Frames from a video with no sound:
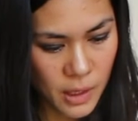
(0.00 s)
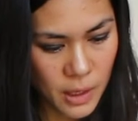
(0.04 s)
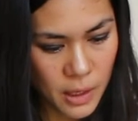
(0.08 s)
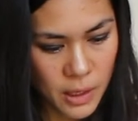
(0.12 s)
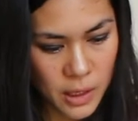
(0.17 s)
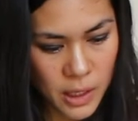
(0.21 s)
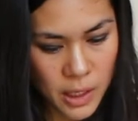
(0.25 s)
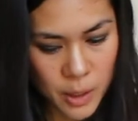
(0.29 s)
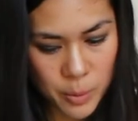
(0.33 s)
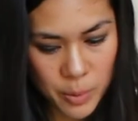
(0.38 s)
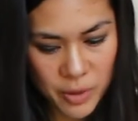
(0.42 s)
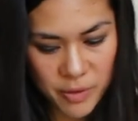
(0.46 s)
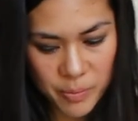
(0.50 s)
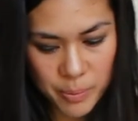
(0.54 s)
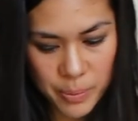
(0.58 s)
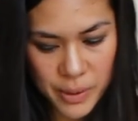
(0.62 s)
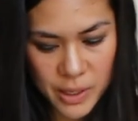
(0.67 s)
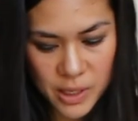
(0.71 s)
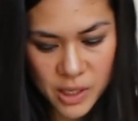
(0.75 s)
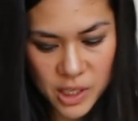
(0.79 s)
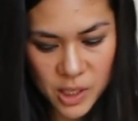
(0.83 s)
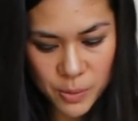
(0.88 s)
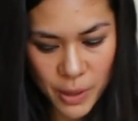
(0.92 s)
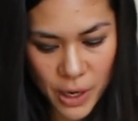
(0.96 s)
a little bit of
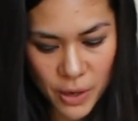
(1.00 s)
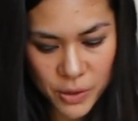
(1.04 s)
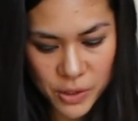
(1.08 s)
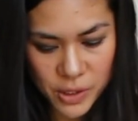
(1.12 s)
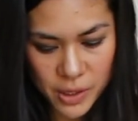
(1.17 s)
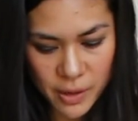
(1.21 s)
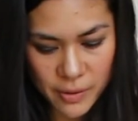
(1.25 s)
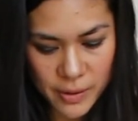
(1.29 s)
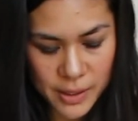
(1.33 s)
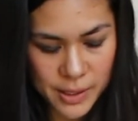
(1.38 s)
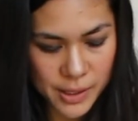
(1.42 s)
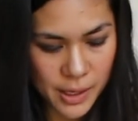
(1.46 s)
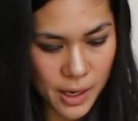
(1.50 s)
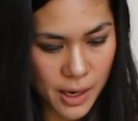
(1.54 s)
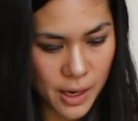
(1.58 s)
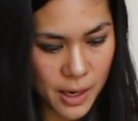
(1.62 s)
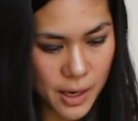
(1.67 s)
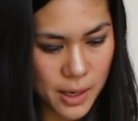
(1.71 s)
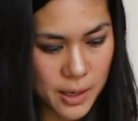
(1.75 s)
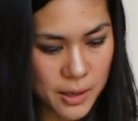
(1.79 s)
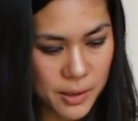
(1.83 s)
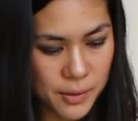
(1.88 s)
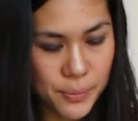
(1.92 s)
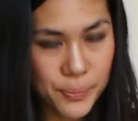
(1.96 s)
bean sprouts on the
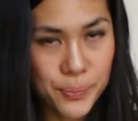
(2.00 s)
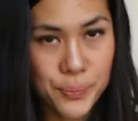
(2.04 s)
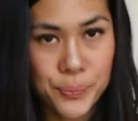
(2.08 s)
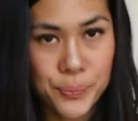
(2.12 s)
side,